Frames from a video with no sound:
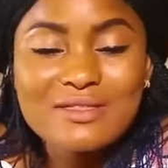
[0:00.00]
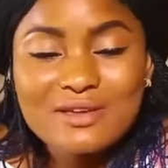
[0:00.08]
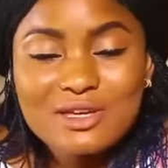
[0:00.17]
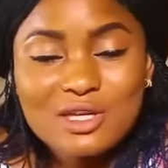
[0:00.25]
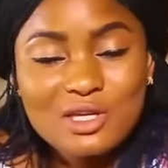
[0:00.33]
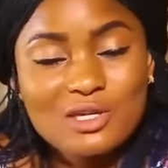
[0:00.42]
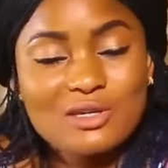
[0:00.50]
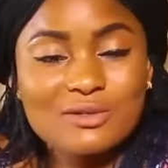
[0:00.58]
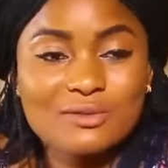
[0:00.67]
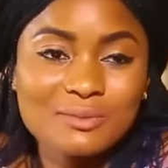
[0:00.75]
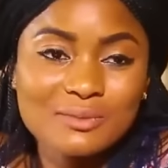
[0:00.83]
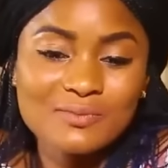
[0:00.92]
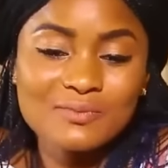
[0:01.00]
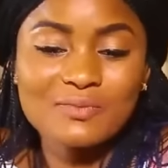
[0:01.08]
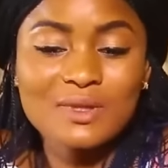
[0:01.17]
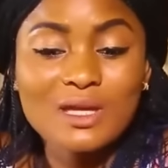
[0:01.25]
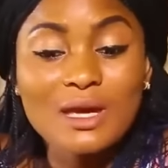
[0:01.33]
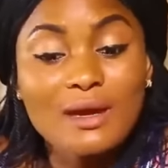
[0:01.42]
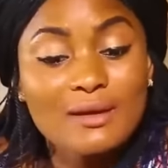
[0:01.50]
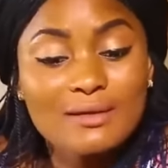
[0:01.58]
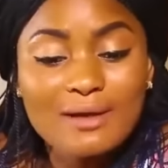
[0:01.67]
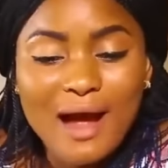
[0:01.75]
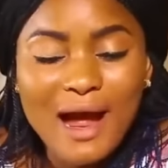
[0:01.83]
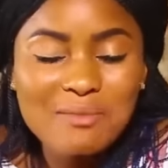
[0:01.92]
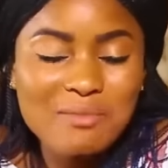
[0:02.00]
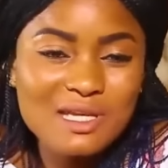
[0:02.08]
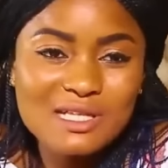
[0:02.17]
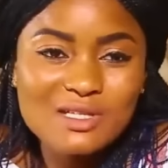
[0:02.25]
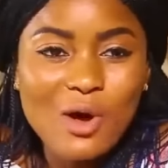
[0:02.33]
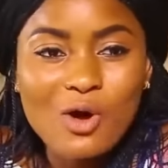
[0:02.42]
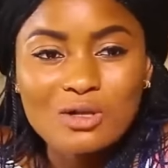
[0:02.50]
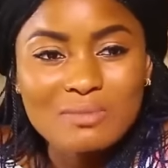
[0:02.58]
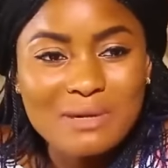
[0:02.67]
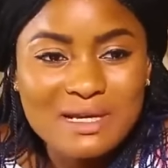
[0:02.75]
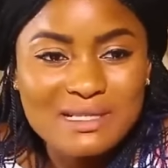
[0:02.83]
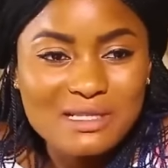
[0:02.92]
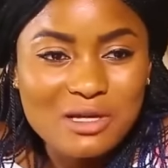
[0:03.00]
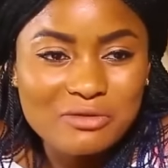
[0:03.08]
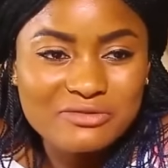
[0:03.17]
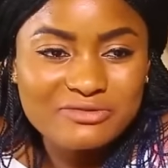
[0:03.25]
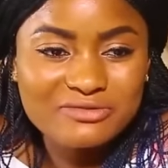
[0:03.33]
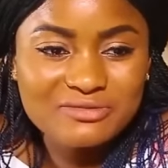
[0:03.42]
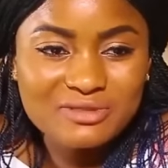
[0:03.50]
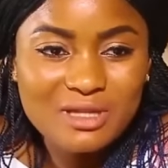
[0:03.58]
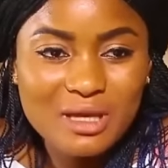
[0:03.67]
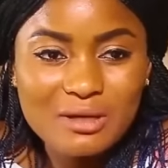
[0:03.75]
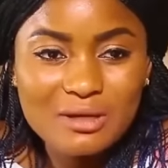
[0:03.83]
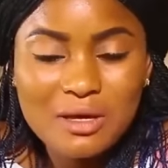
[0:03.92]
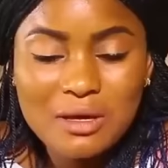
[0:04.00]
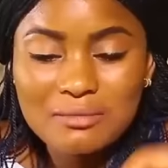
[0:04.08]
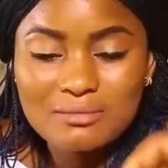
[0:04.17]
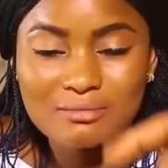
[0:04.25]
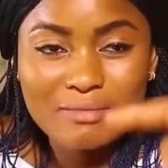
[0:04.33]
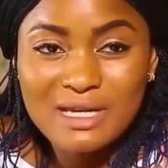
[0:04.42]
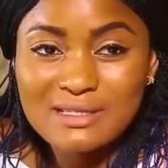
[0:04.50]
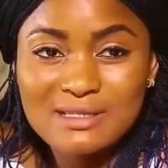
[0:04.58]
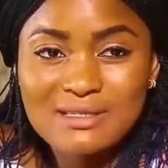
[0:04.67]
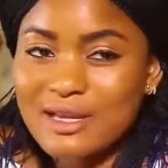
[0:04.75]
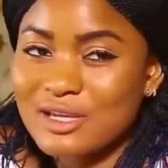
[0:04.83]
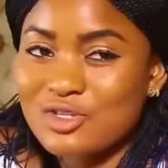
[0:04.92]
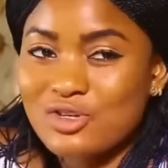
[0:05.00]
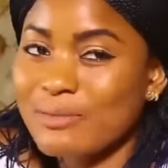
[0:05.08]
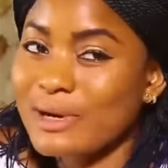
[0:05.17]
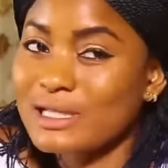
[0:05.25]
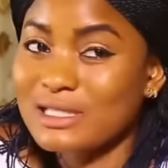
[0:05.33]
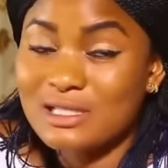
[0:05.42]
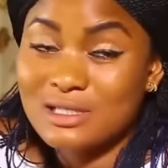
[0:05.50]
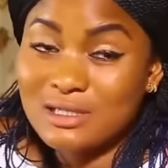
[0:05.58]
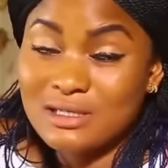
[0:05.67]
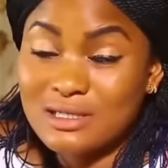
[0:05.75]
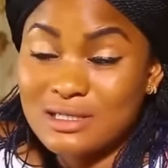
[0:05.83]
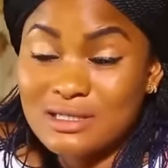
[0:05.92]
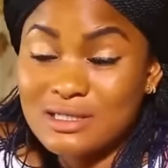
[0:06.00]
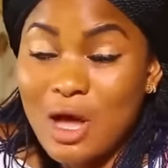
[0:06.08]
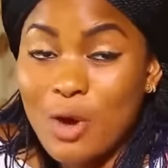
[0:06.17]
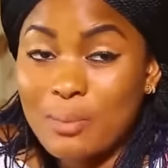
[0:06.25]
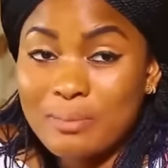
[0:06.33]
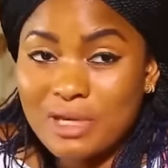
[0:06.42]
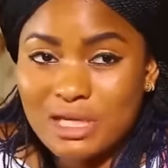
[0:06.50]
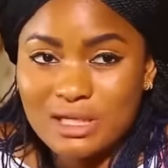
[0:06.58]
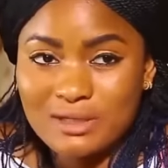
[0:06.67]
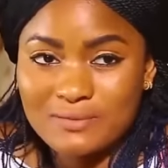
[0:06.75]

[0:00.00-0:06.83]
Thank you. I made it all by myself. My sister Ijeoma didn't help me.